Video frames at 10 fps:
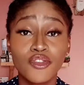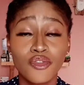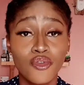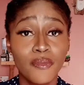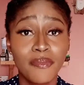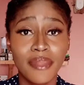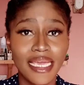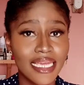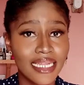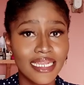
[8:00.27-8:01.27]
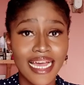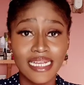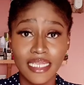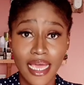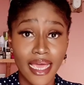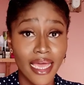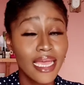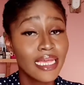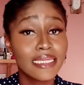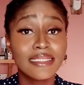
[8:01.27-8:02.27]
to make nice hair?
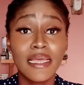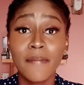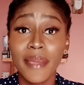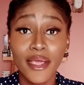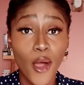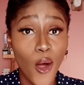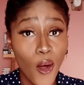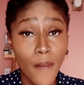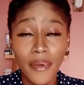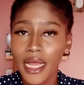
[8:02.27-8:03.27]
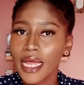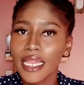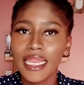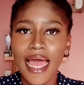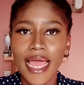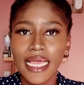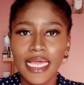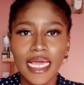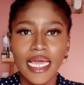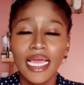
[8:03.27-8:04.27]
Is it makeup?
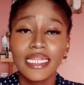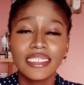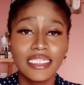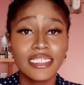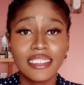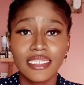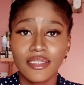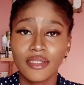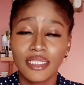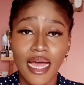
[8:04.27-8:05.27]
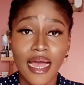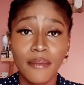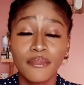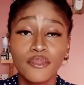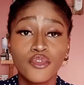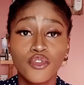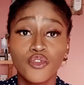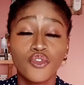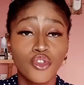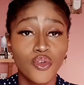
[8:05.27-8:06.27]
Like, this is your time
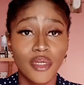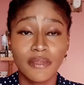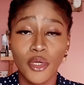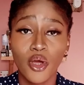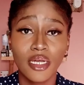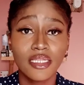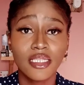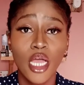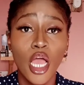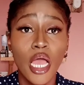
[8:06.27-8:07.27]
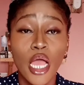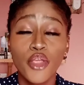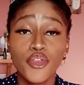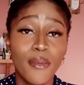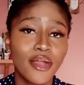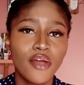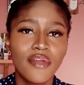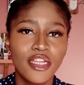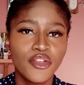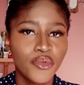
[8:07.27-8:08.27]
to do it, because you might not
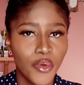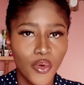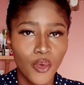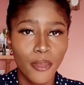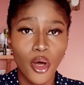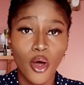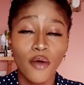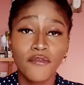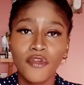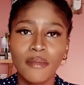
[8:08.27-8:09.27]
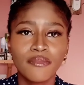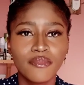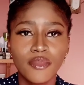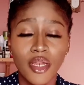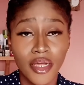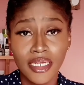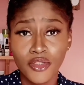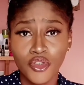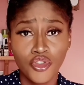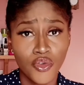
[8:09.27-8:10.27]
really know, but from learning
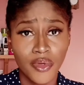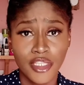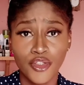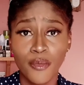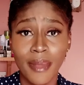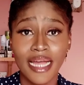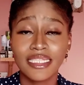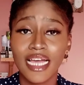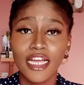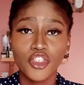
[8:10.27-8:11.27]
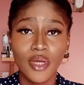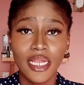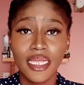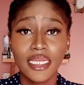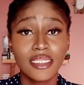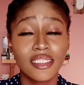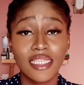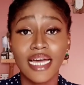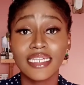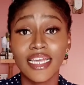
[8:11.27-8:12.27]
to do it, you might actually
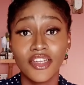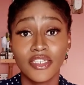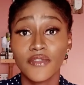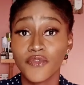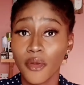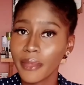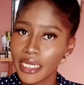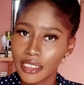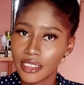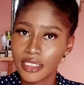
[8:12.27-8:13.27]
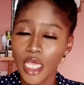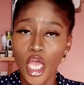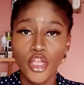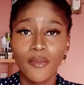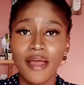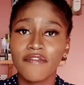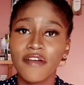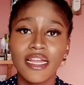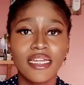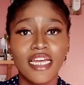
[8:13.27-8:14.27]
start earning from it. You might
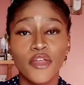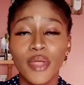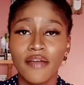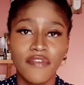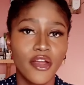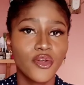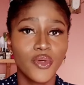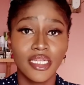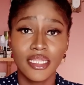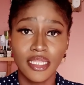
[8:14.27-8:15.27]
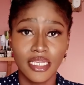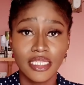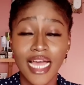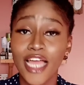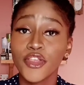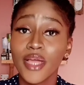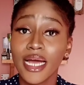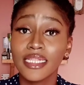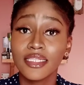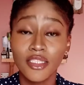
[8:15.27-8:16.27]
find out that you are very good in this, and you
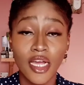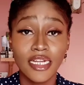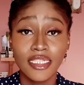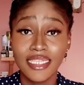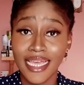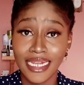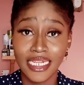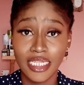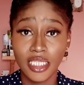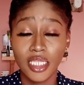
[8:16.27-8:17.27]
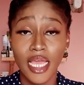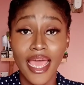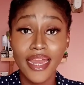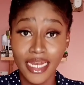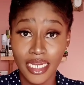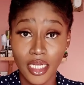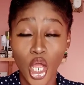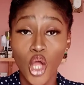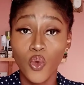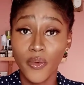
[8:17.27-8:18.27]
can start earning
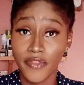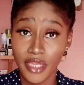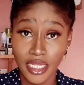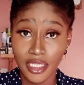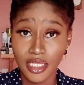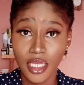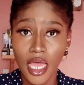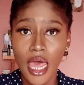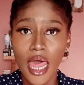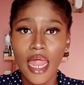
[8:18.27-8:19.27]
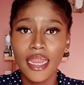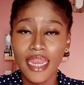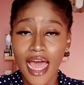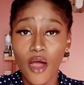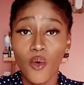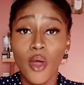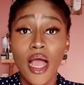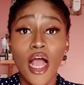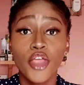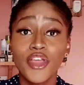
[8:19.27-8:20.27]
with it. Now,
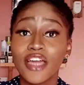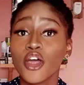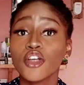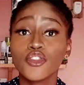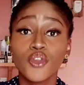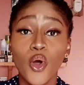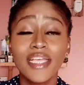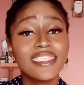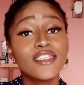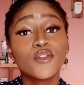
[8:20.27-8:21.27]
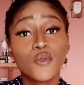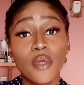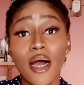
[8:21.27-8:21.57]
you can also, is this